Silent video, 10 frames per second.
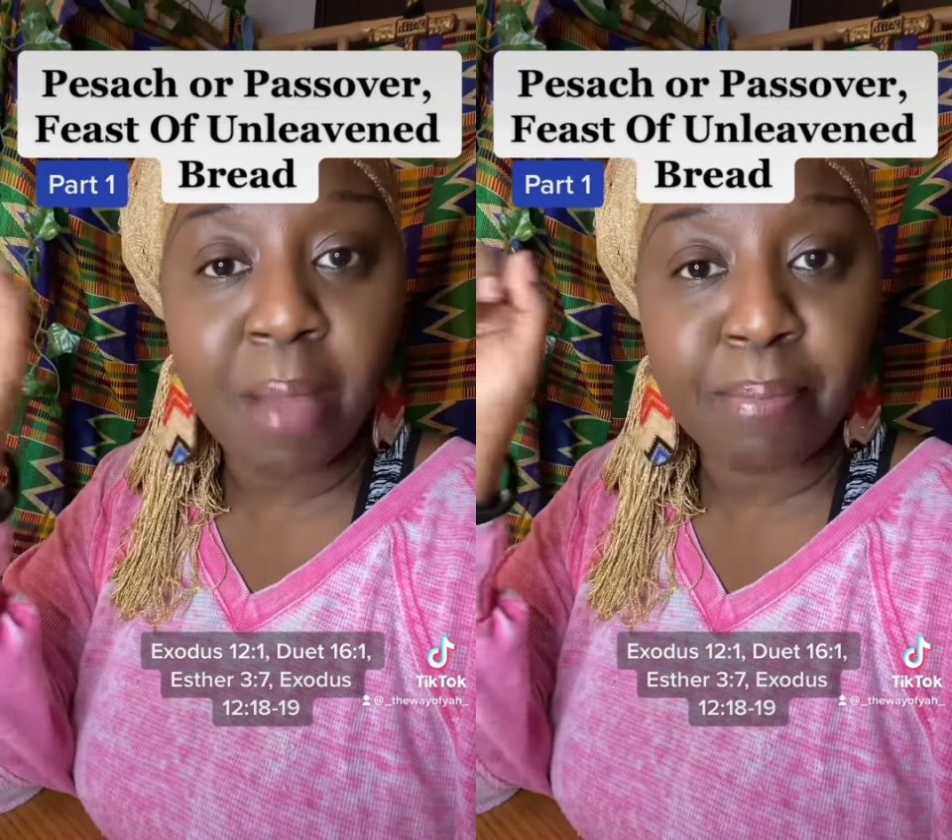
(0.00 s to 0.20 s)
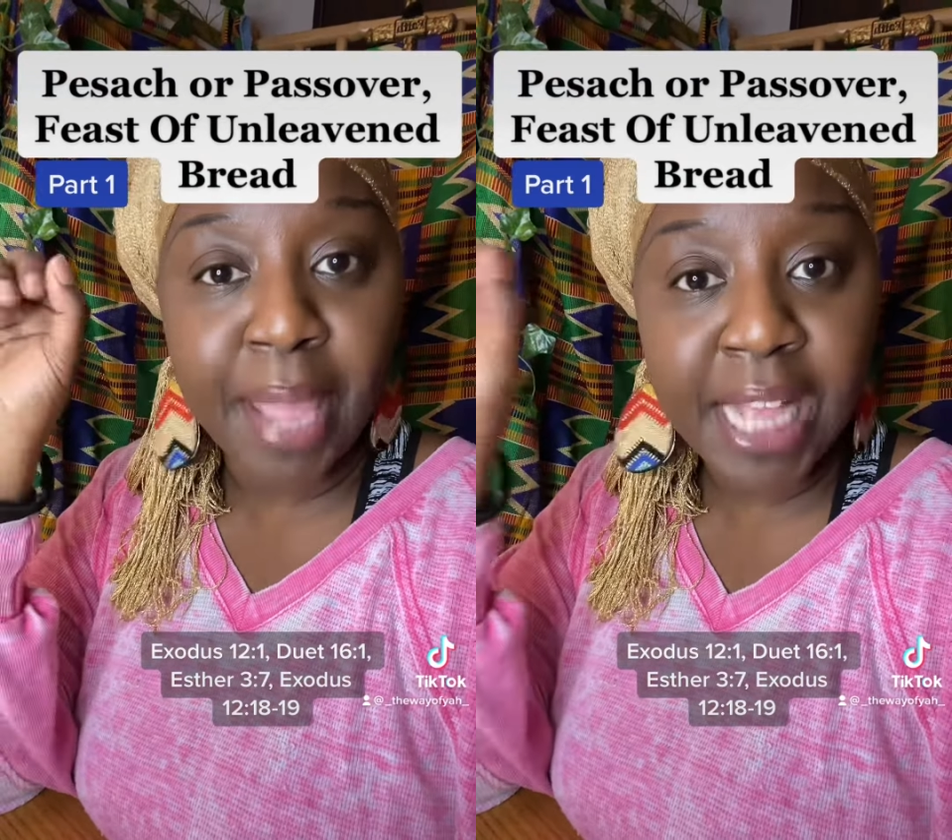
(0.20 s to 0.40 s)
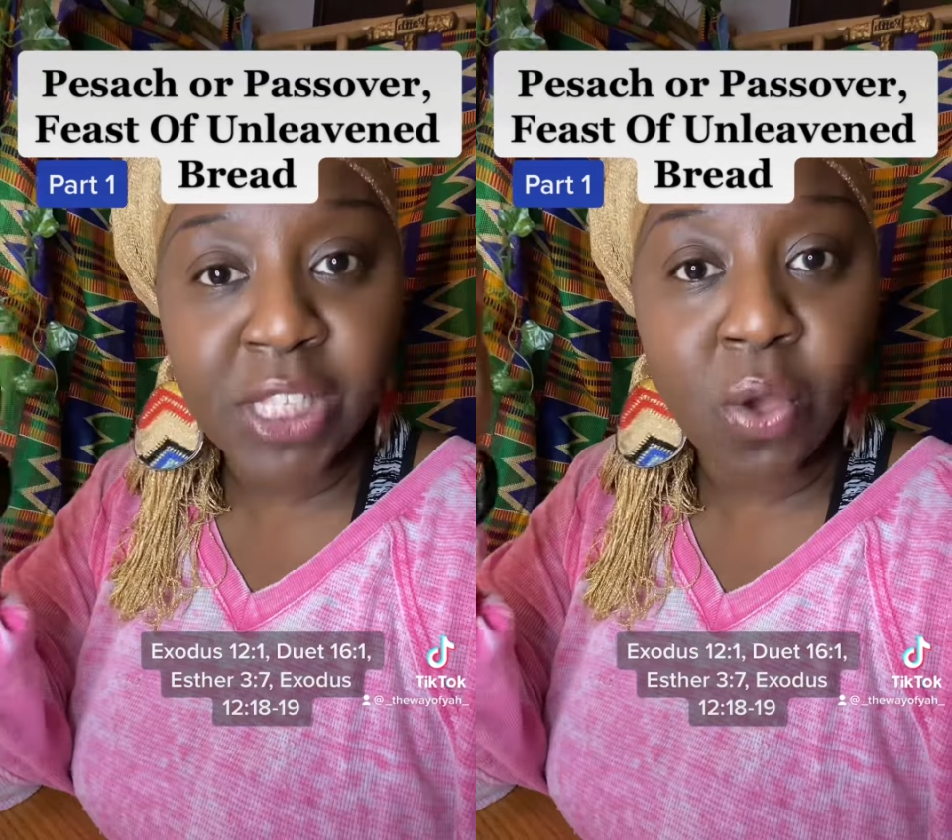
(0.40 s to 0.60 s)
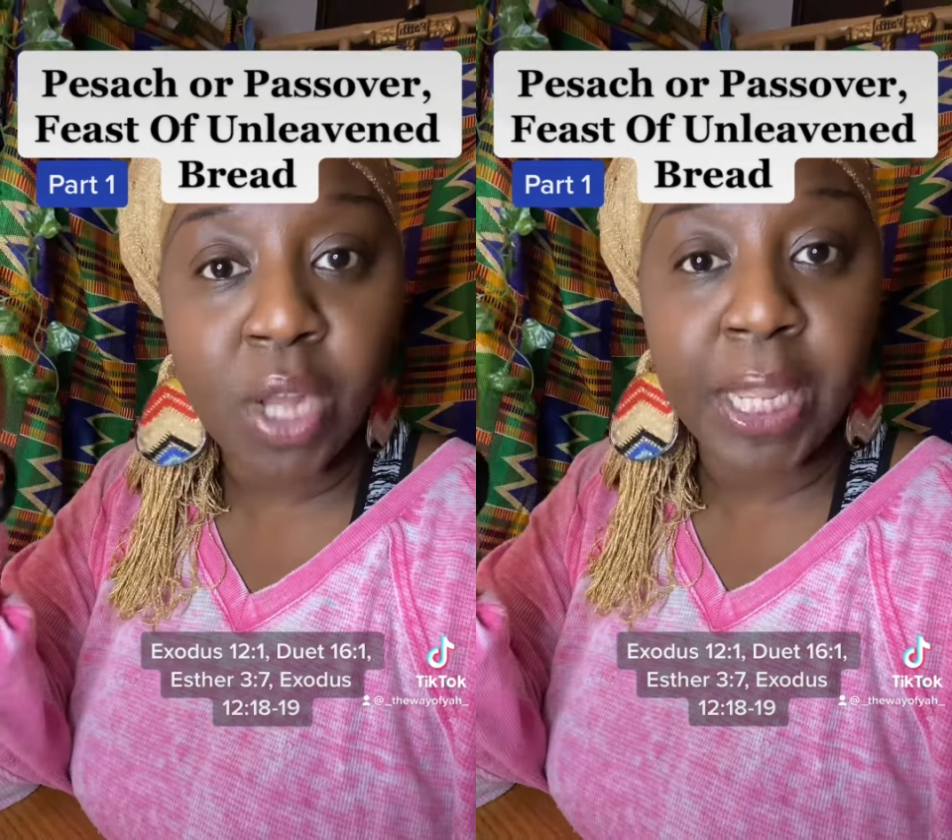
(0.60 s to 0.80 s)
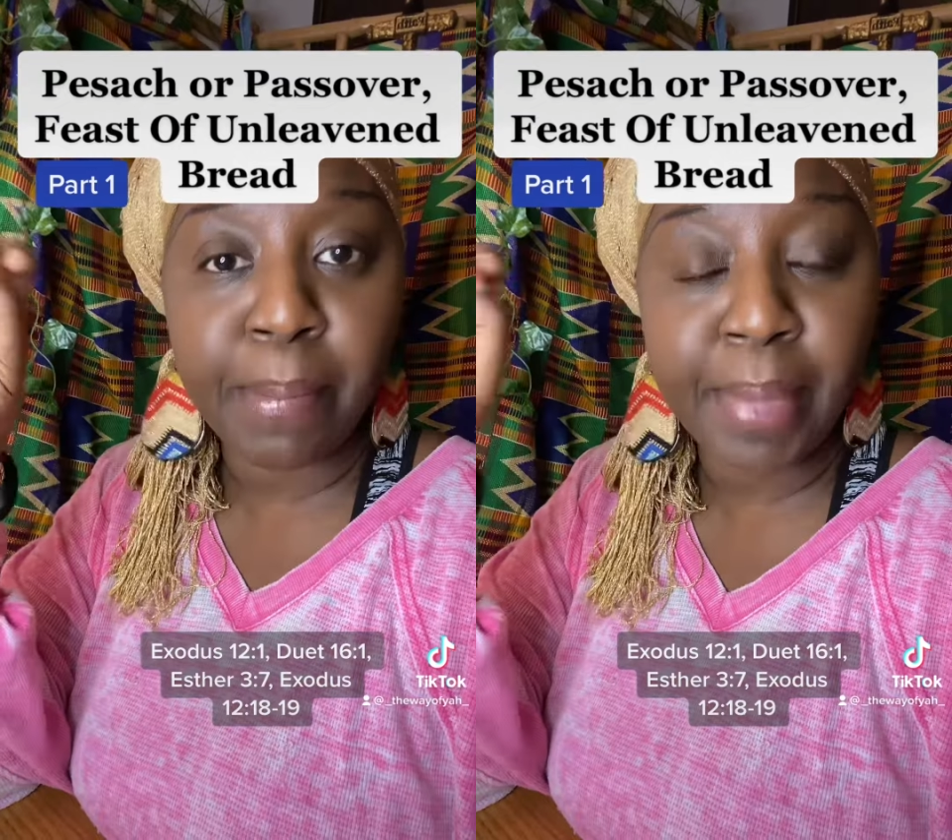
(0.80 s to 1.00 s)
based on
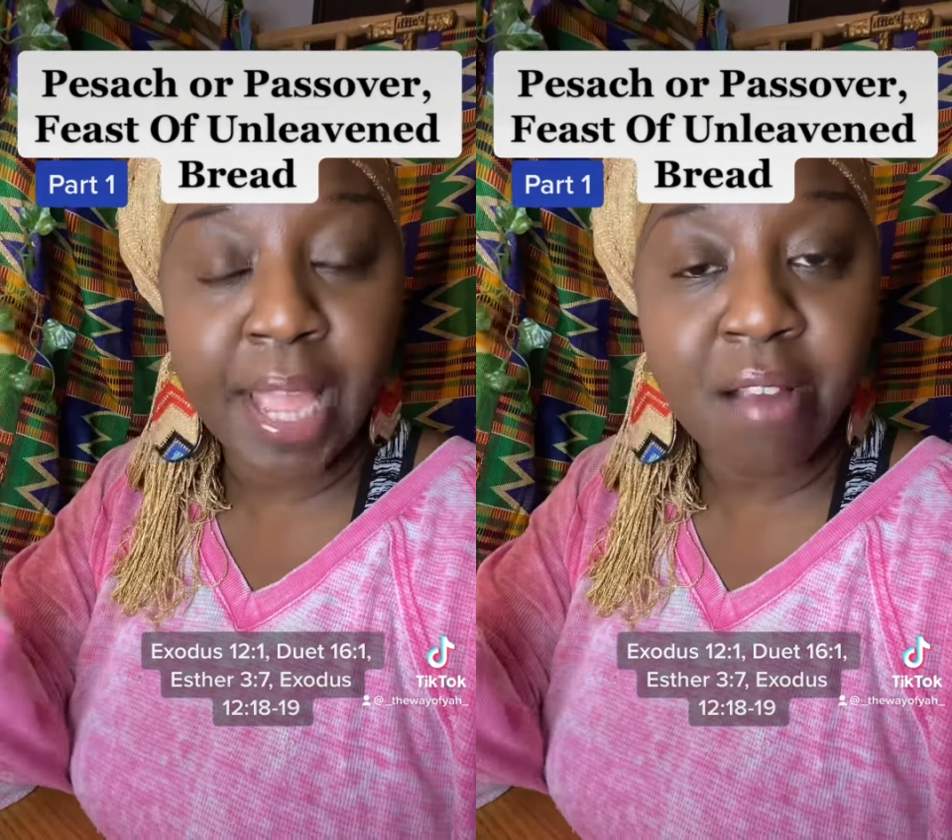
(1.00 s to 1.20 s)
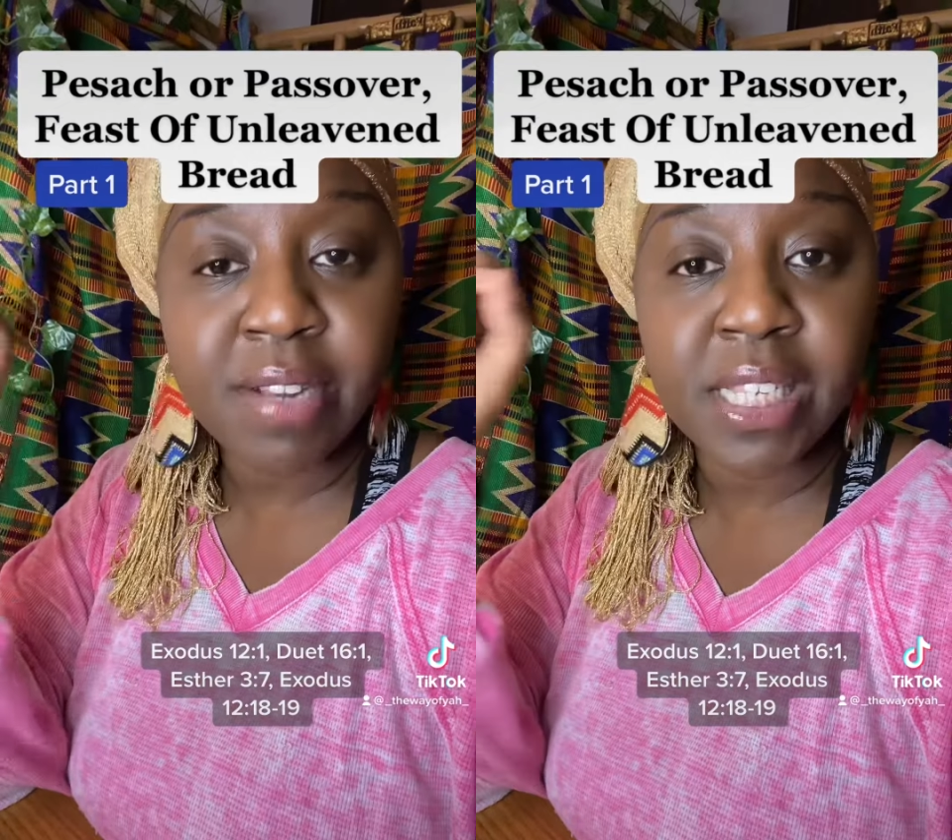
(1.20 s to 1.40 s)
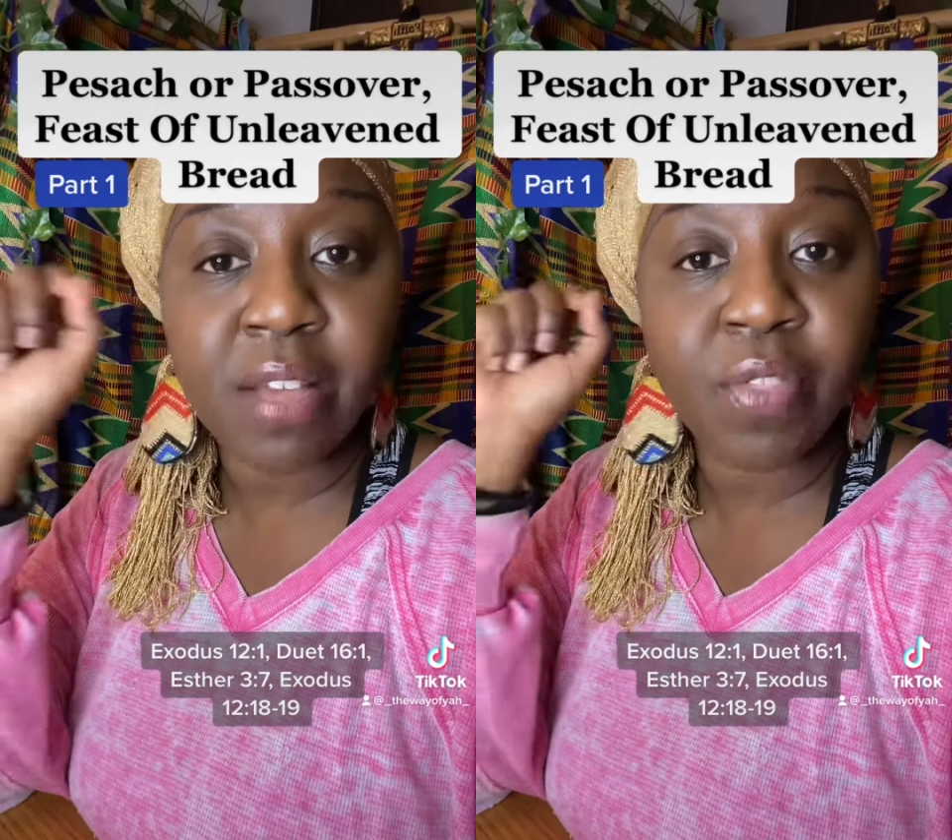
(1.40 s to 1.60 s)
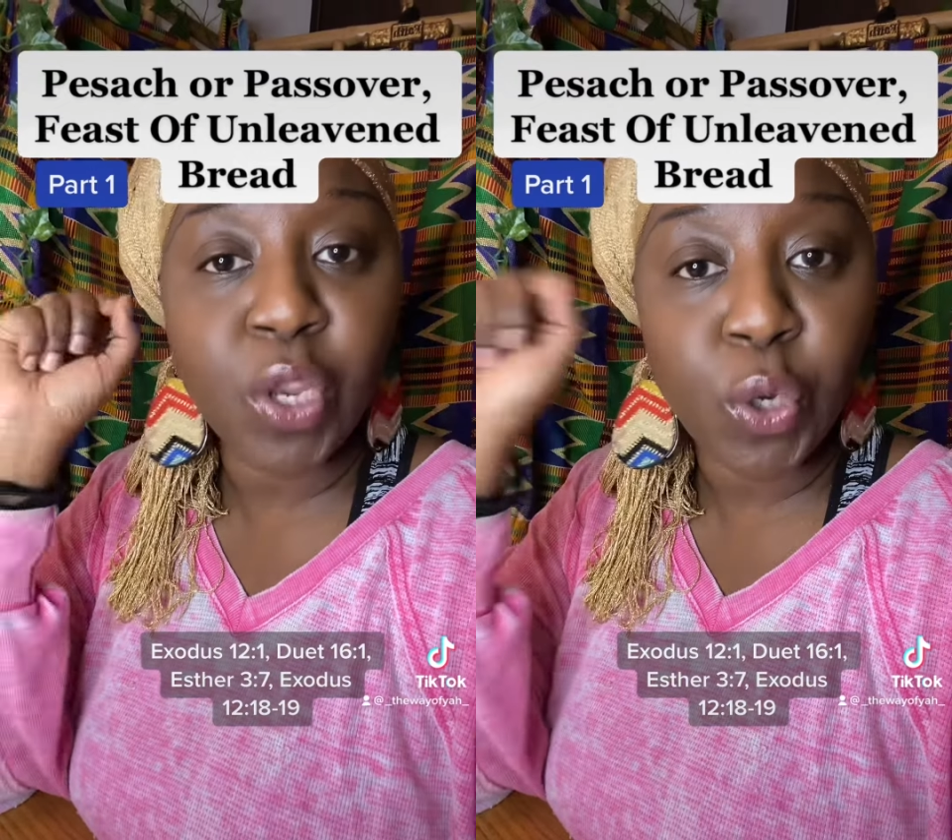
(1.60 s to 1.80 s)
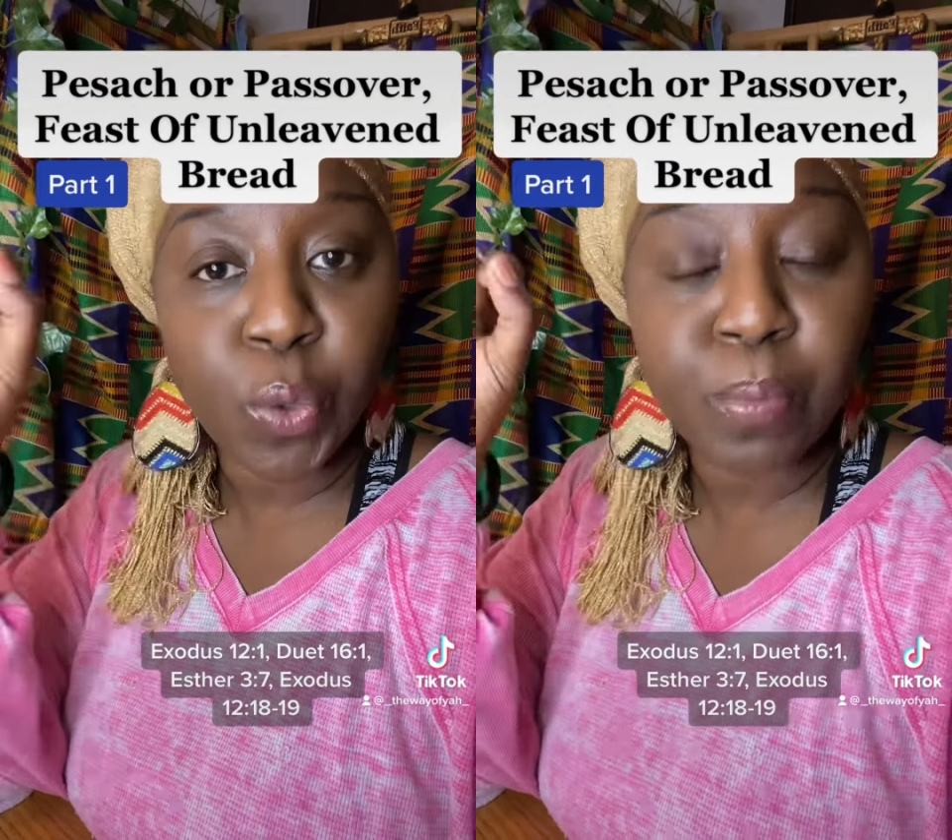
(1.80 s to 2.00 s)
the appearance of the
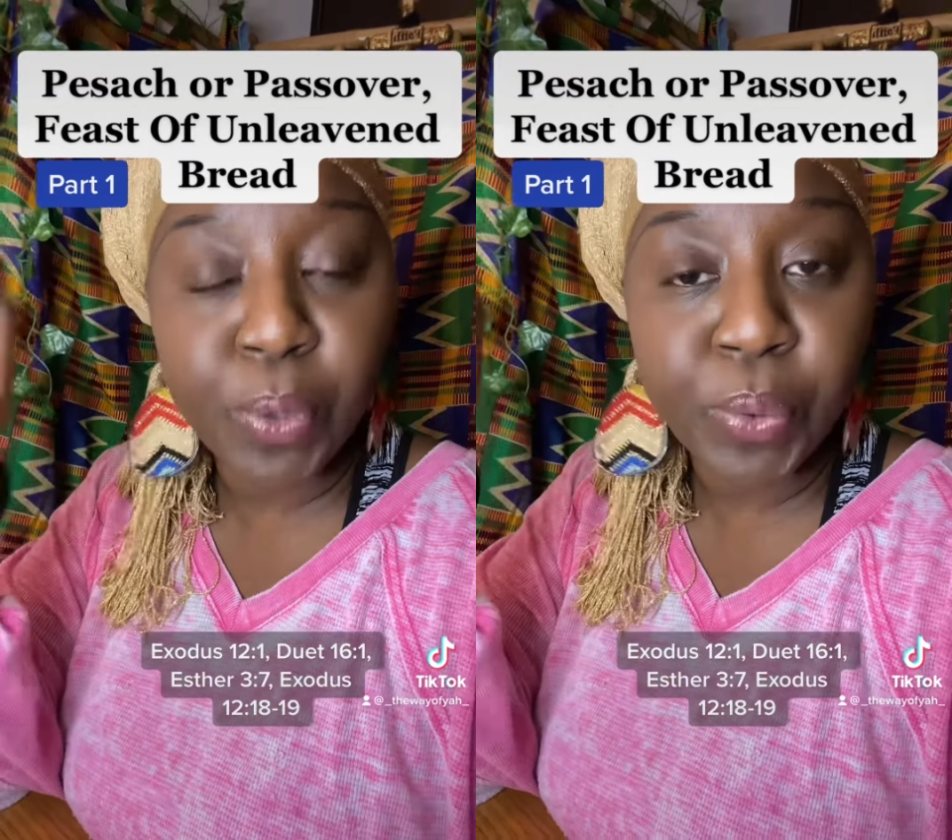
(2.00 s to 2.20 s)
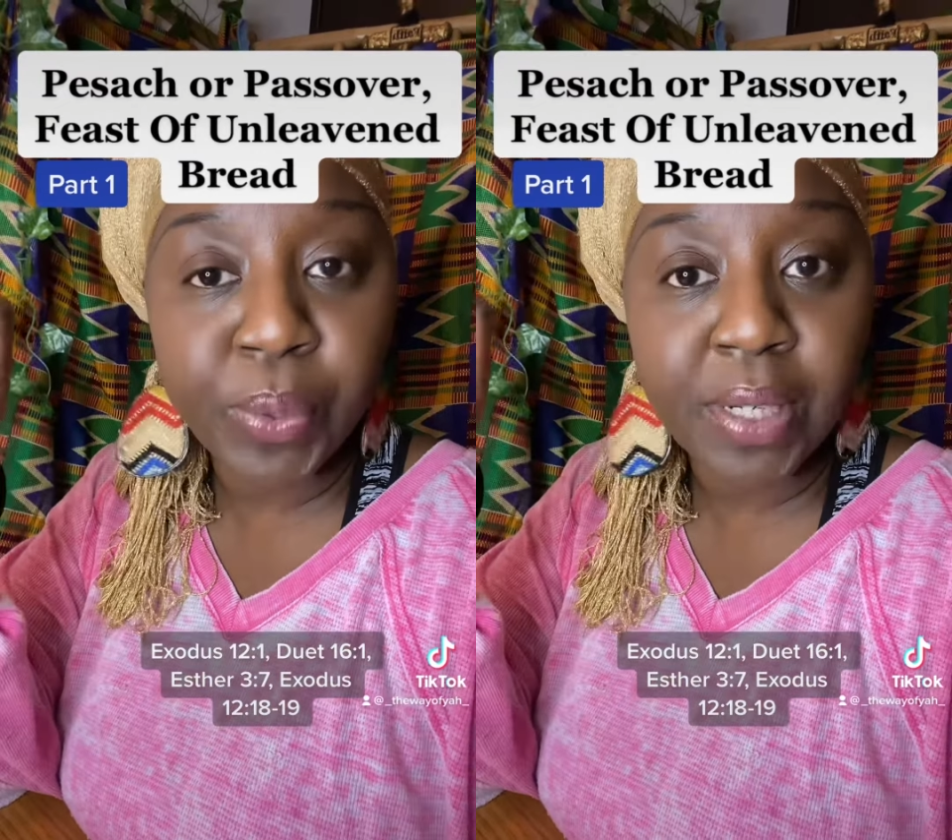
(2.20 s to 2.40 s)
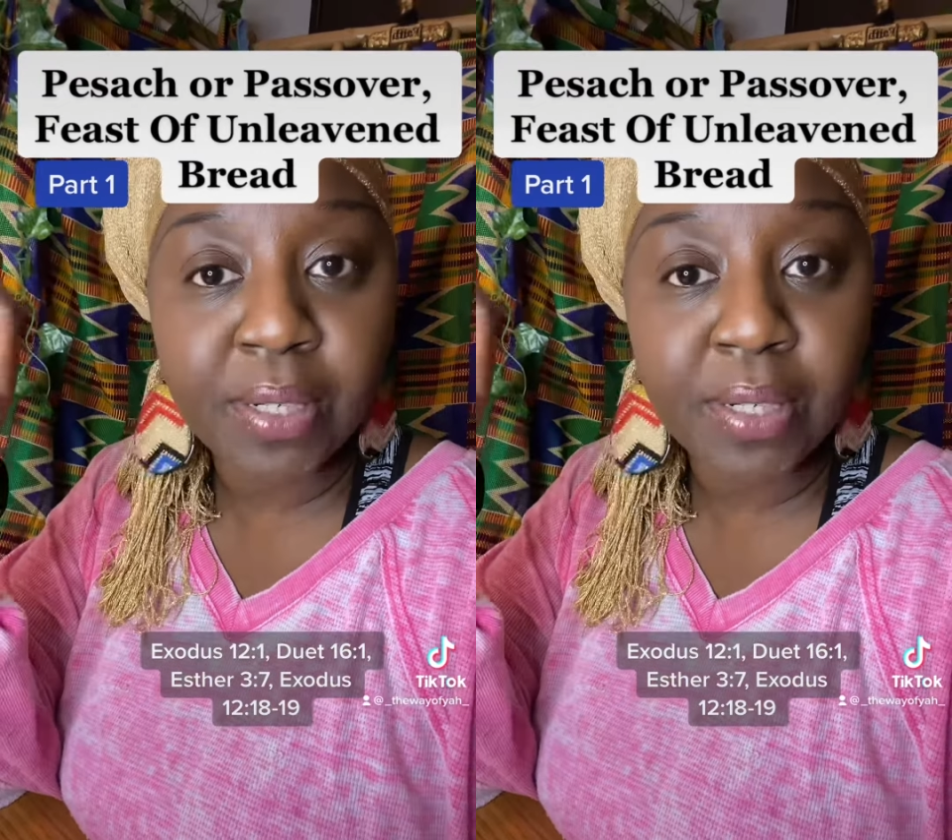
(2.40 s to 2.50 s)
new moon.